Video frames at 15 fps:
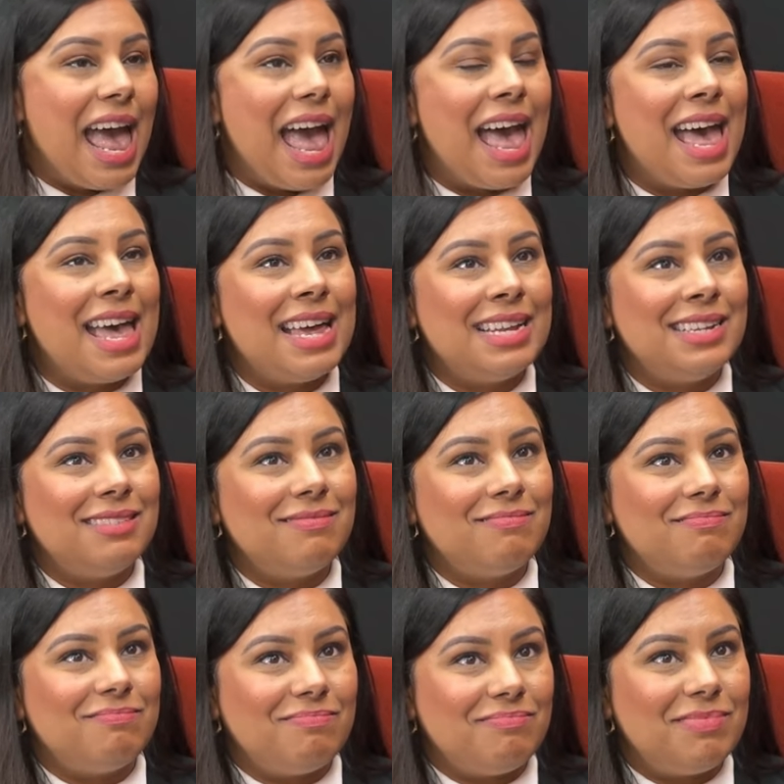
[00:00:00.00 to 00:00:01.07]
And
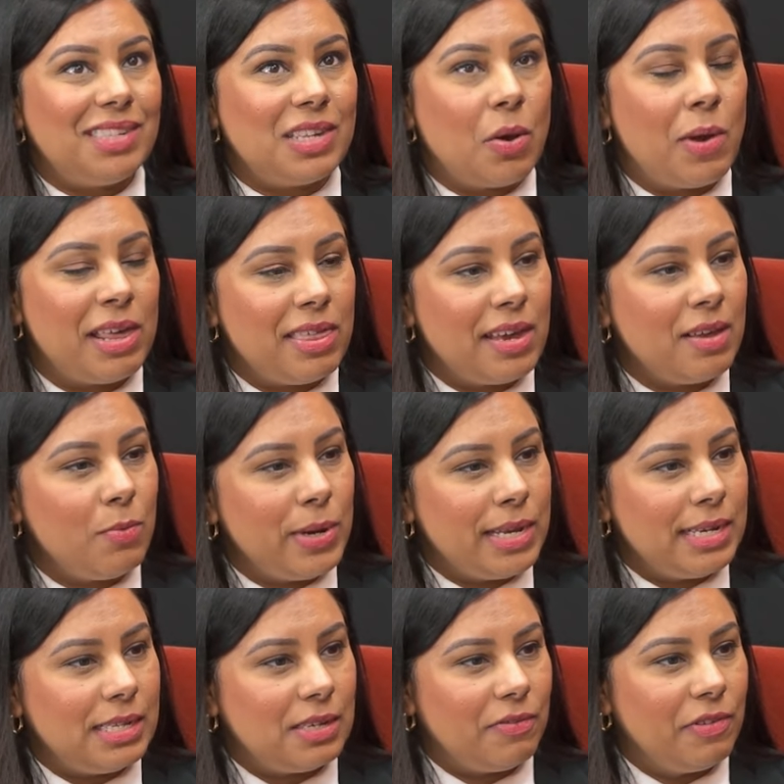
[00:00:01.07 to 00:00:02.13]
so I think we
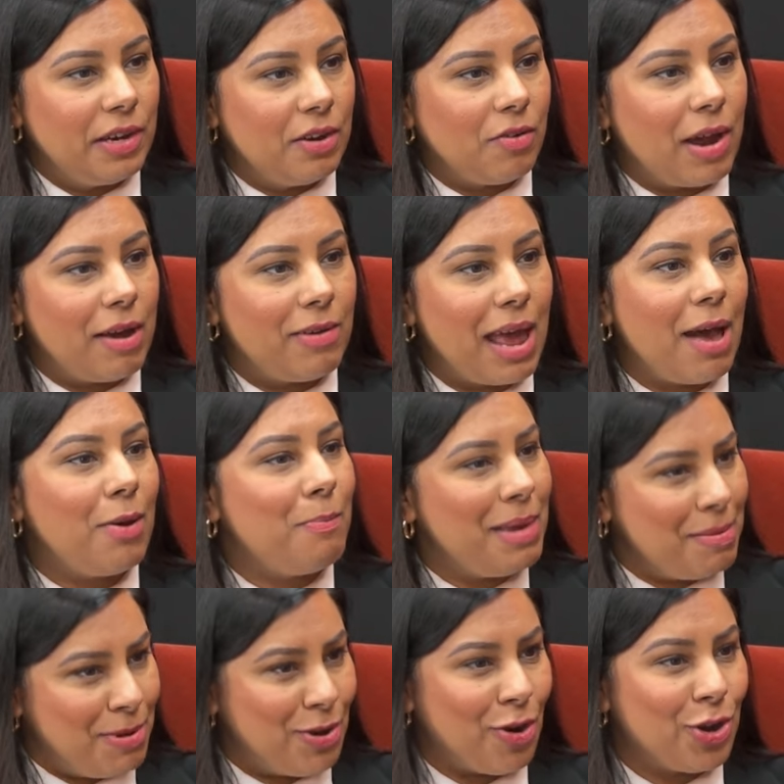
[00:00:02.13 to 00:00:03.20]
need to figure out how
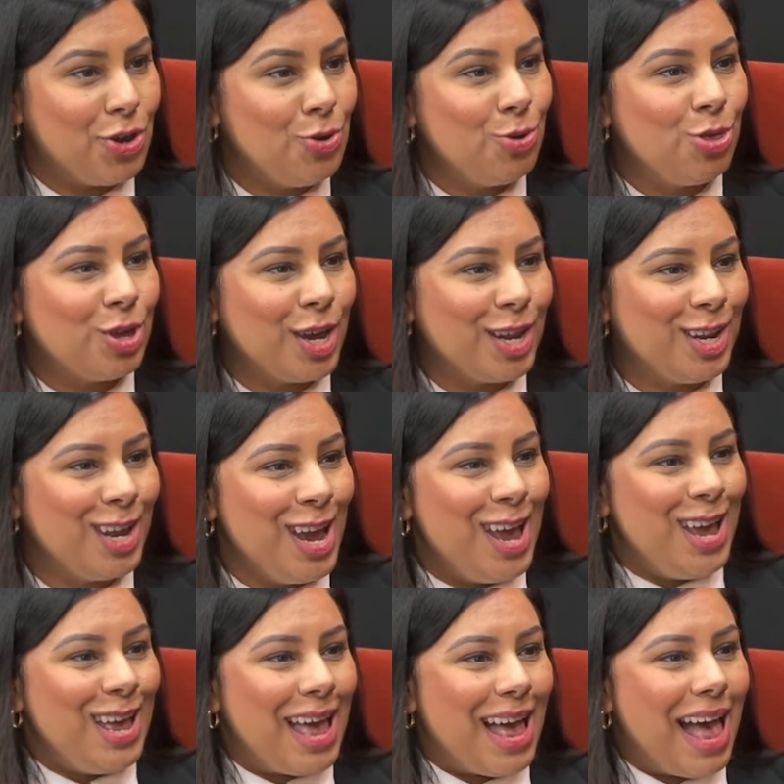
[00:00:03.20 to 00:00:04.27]
maybe our youth can. And
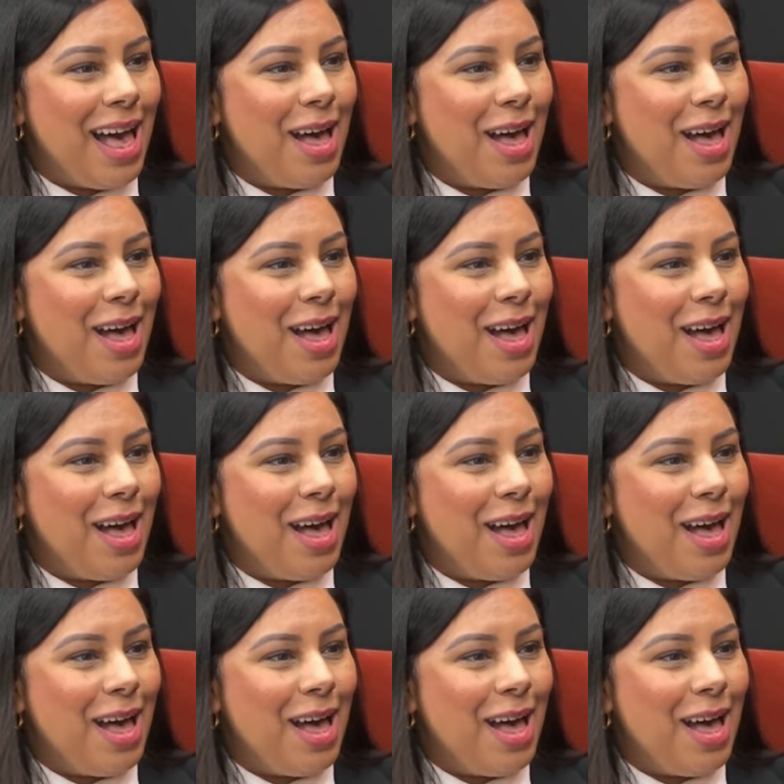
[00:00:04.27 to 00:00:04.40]
this is a